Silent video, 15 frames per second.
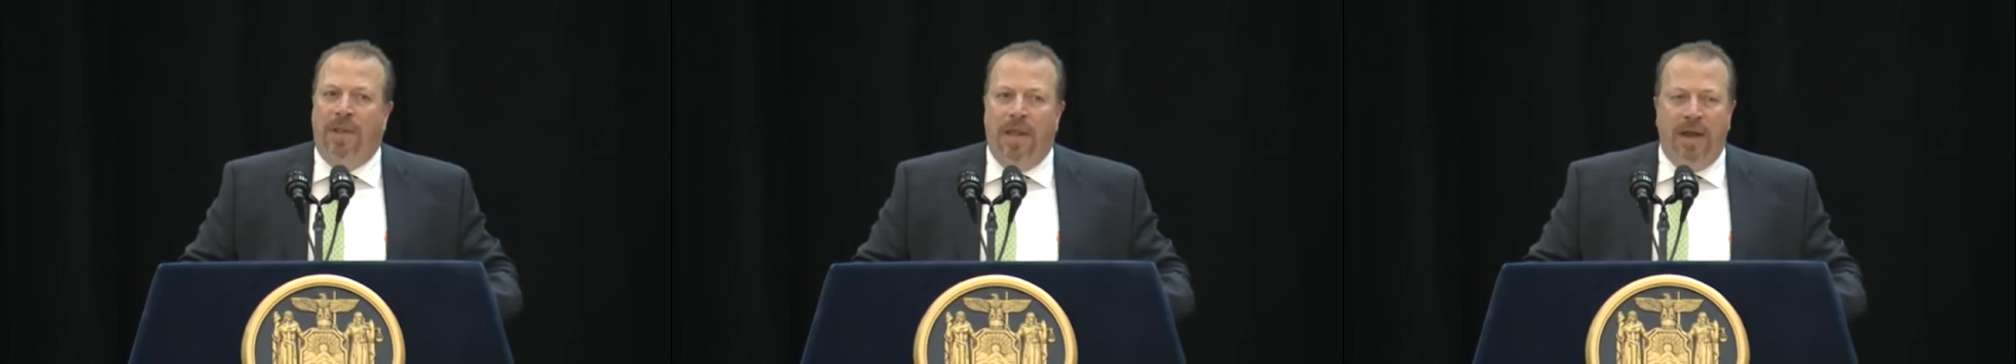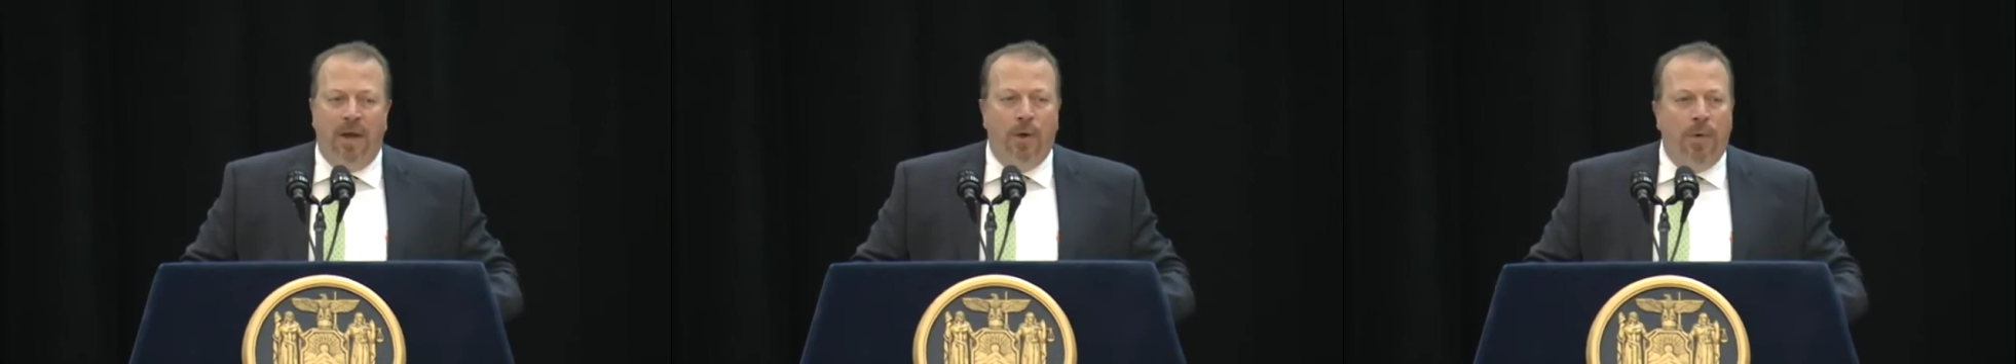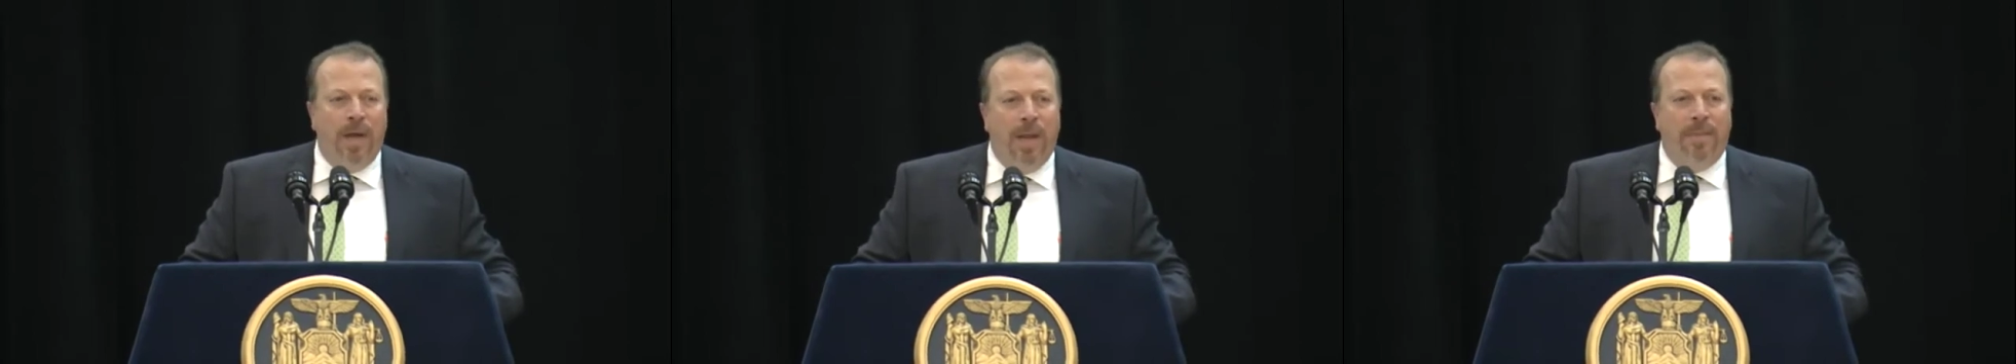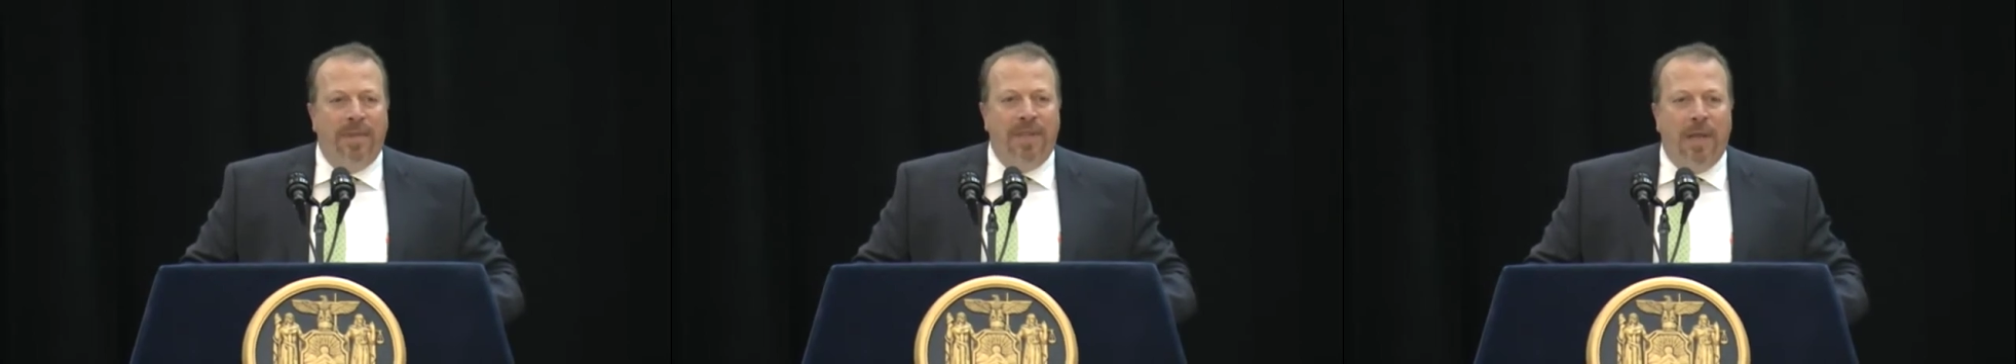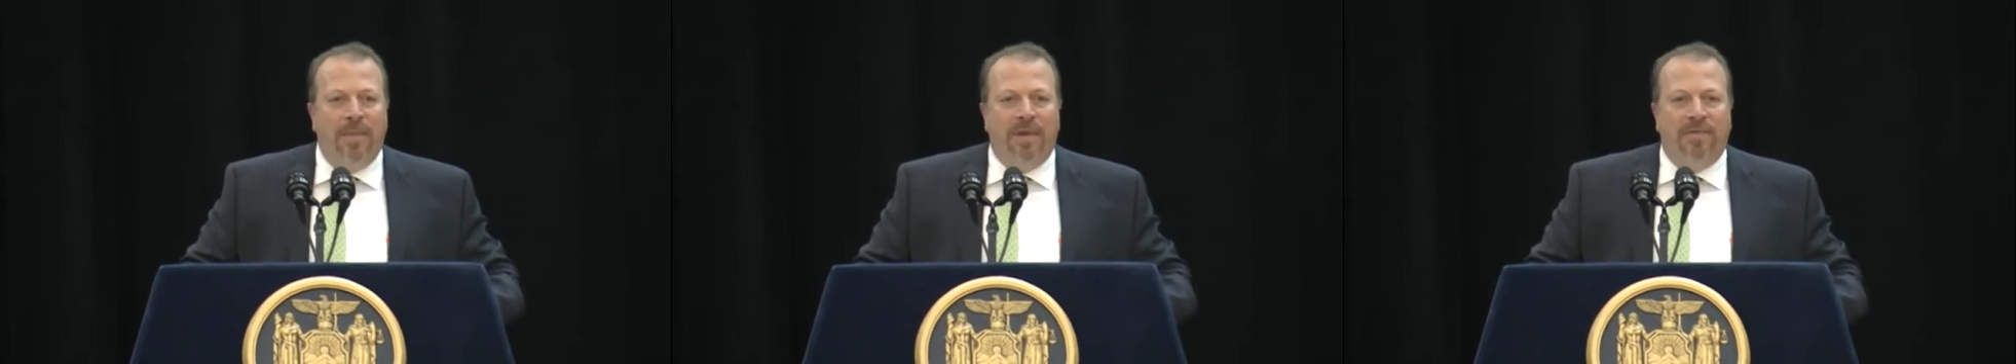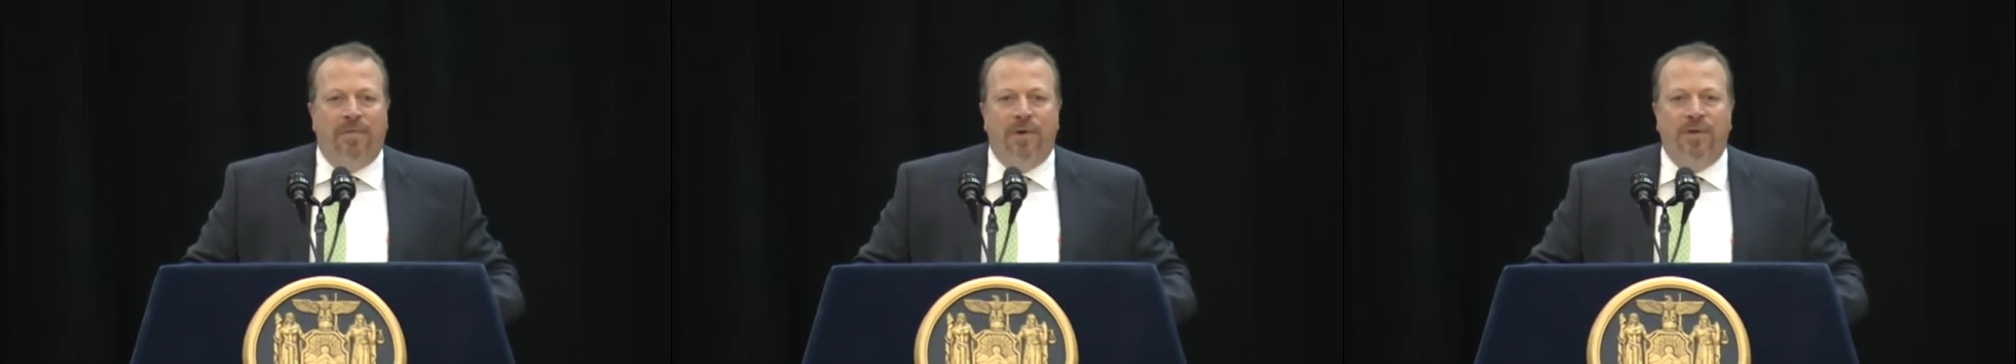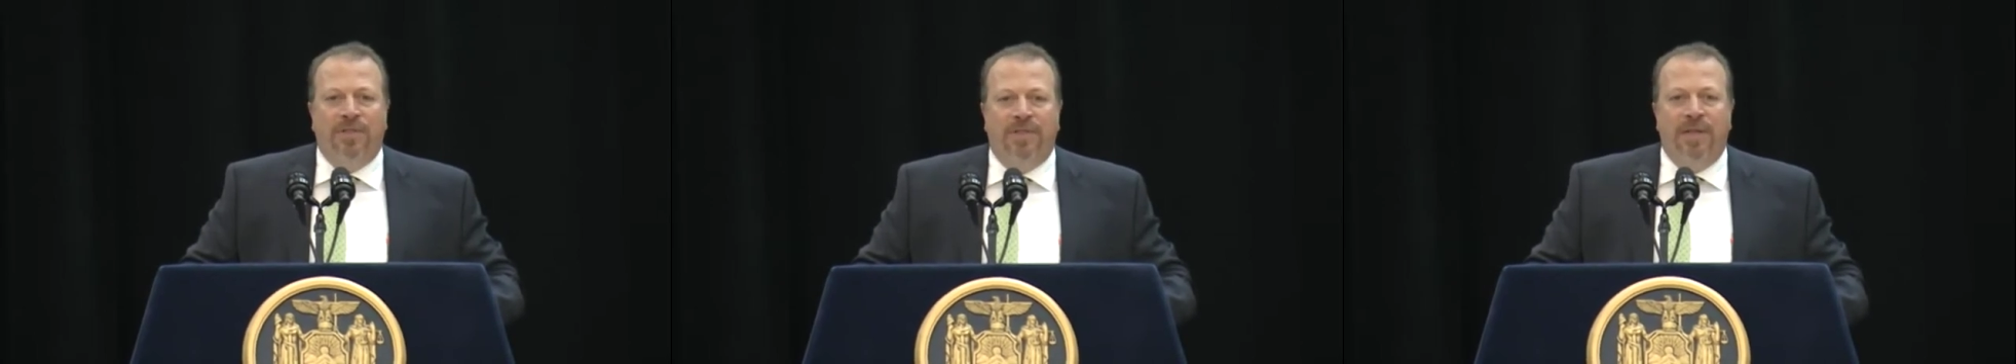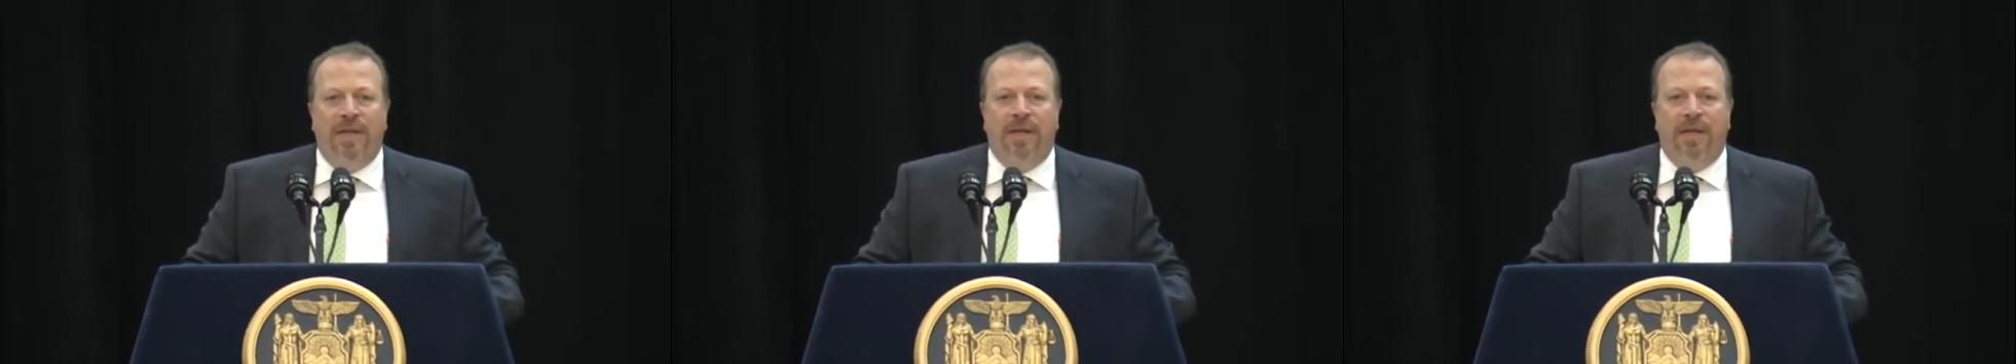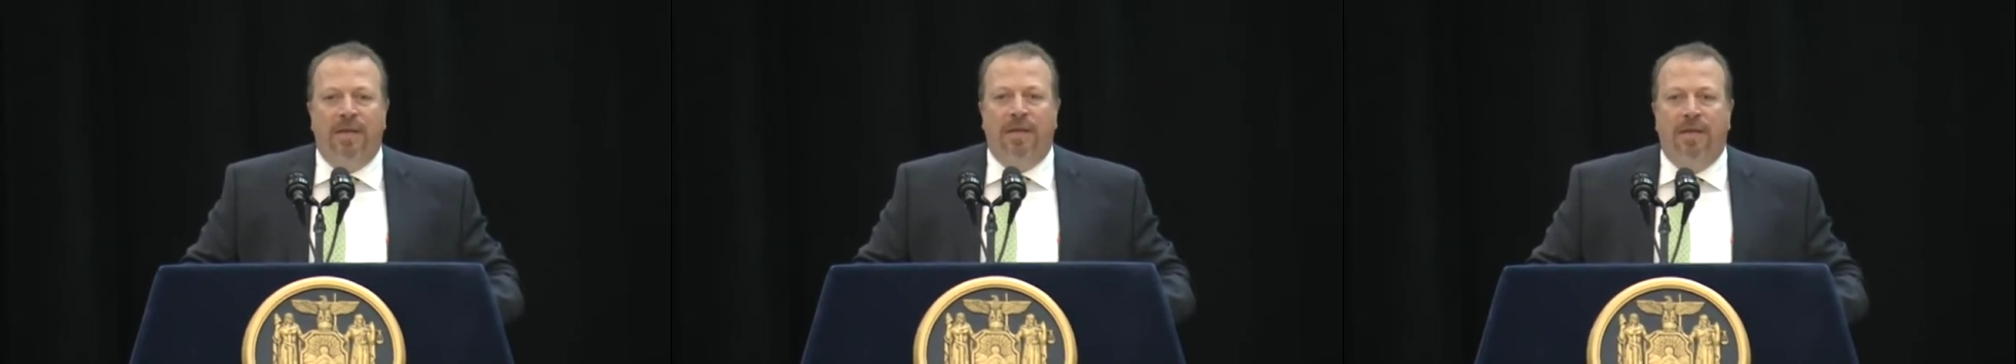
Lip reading: the heroin epidemic first hit,